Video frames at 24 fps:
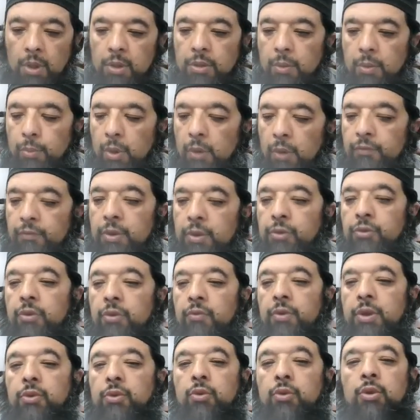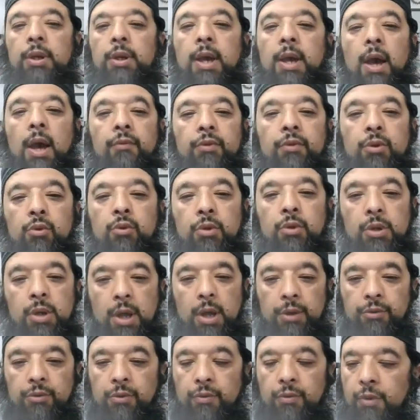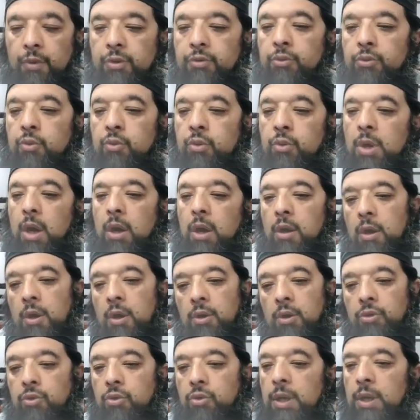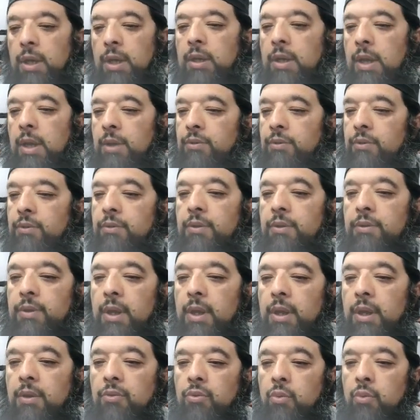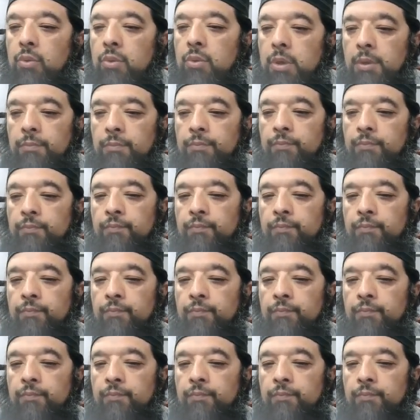the Prophet used to read Surah Al-Kafirun as the first surah, Surah Al-Ikhlas as the second surah.